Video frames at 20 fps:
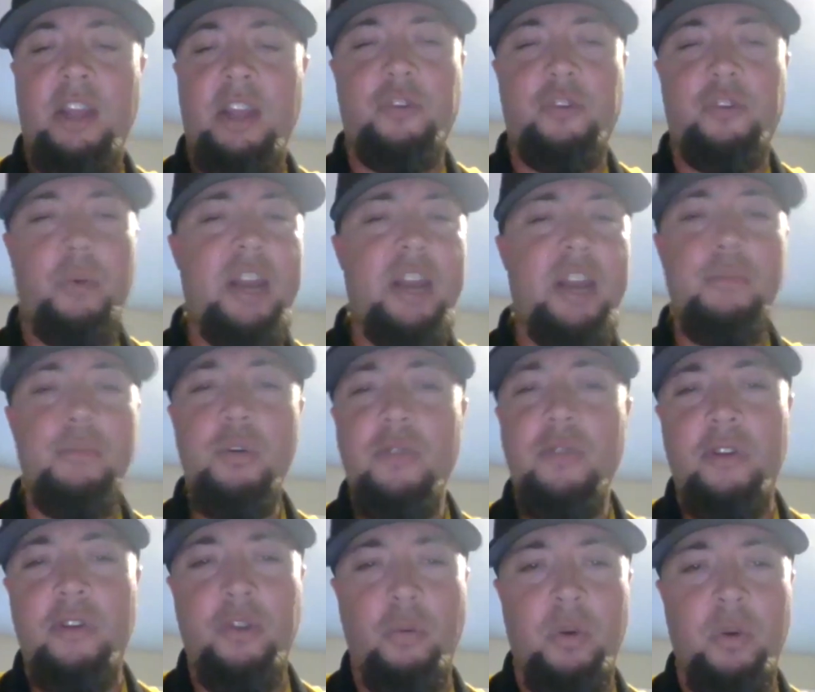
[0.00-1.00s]
And so we had to
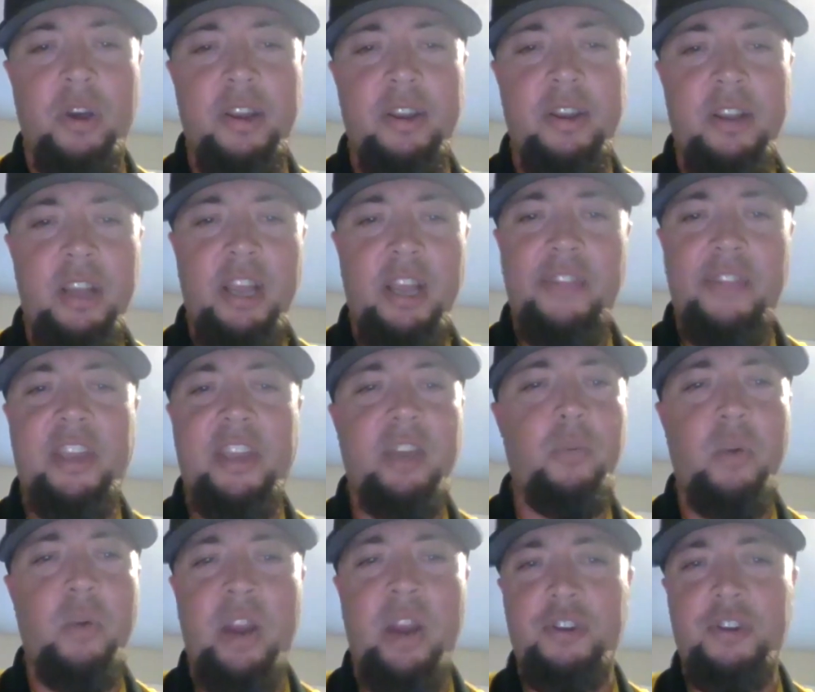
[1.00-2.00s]
move over one. And the
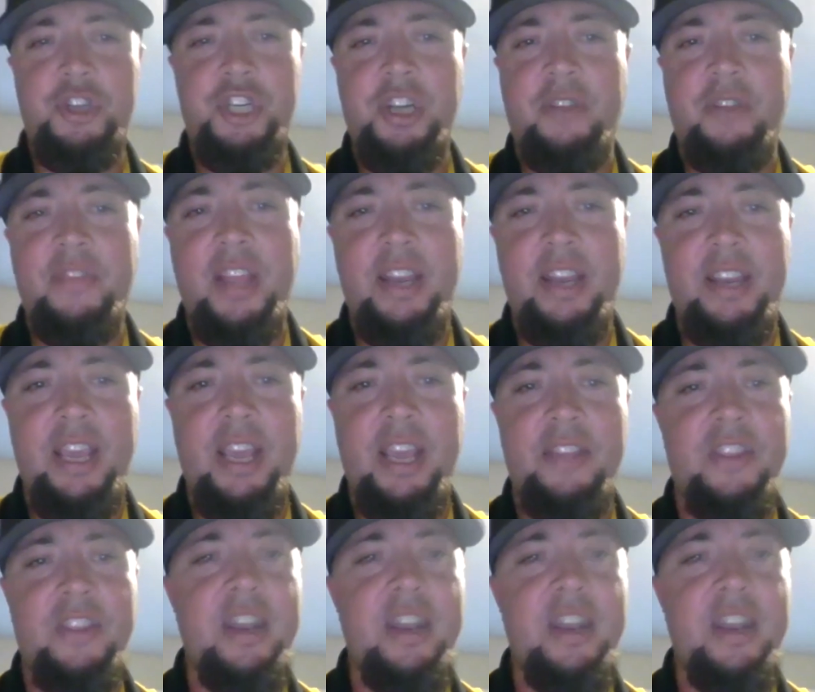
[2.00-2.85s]
kid went out and shoved that day.